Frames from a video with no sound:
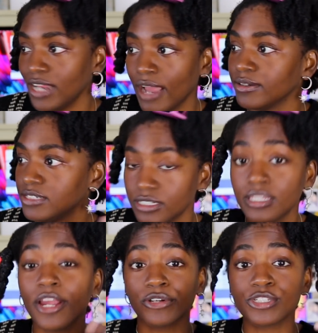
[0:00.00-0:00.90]
to,
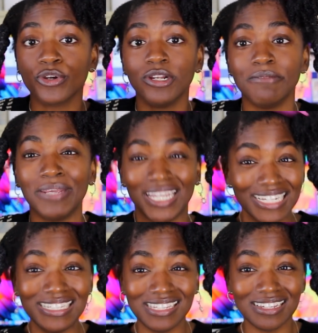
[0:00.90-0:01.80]
there are certain
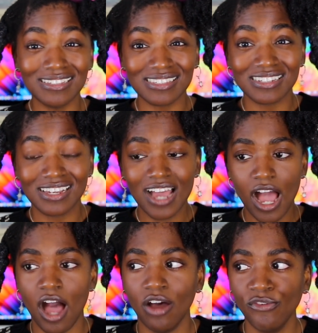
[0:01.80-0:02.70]
pieces
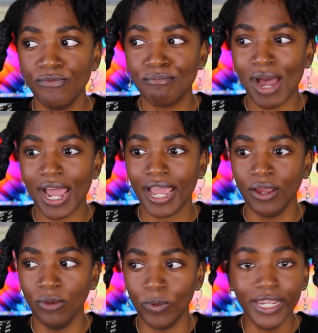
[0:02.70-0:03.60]
of
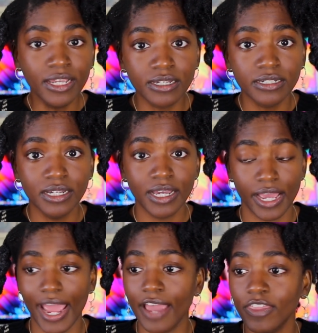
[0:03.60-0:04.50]
my week
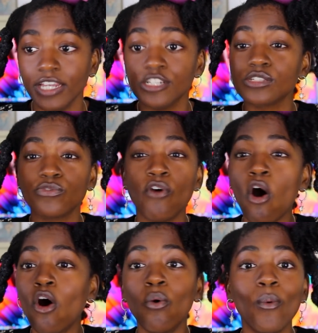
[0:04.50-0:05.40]
and they just
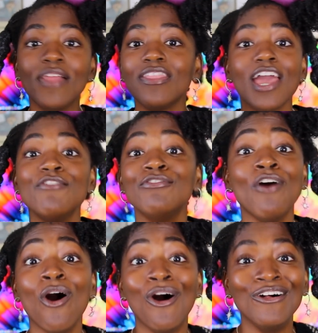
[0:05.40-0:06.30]
fall when they
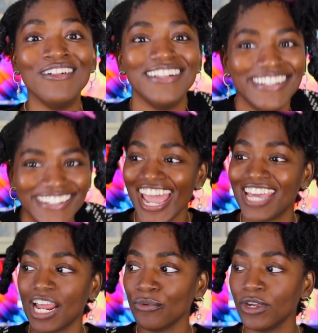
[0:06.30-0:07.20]
fall.
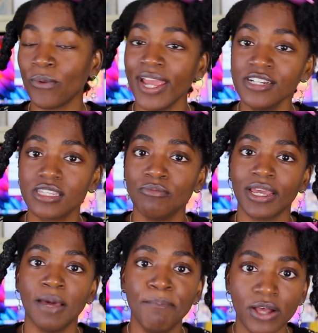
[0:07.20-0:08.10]
And I rearrange them
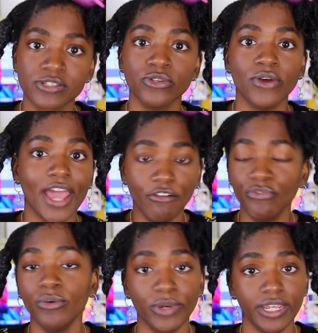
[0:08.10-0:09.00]
like a puzzle
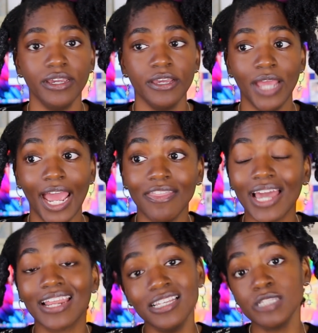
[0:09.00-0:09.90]
every week. And
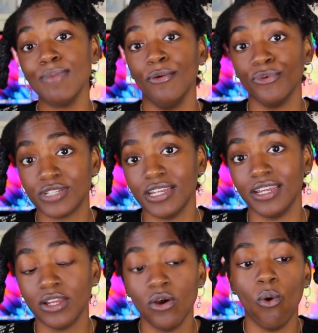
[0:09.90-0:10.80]
that is my
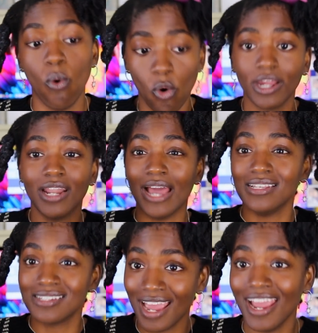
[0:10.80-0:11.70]
routine.
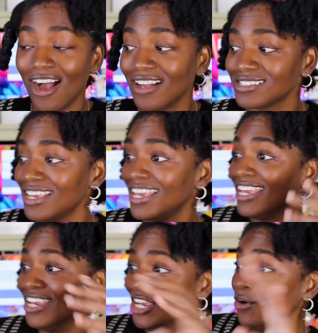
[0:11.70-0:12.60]
Organized chaos.
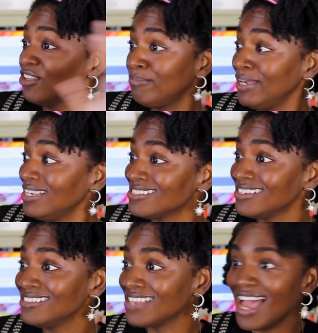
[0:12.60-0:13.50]
Here are the
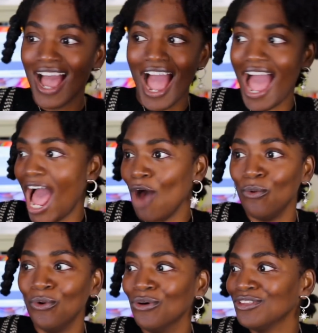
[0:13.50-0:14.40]
pieces. How
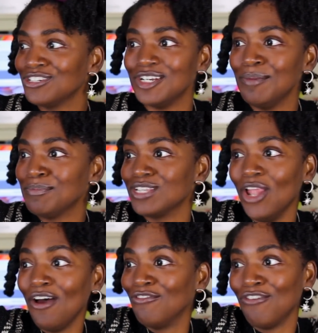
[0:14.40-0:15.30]
will the chips
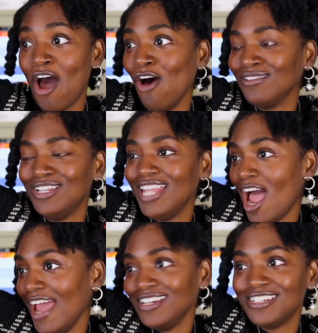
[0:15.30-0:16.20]
fall
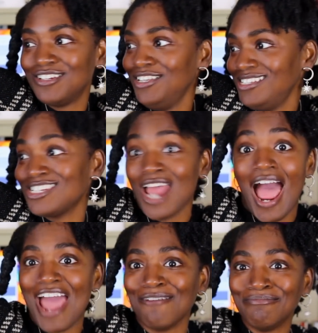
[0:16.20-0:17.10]
land this
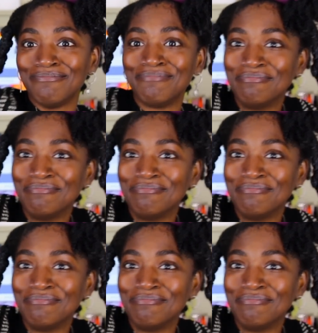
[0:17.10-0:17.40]
time?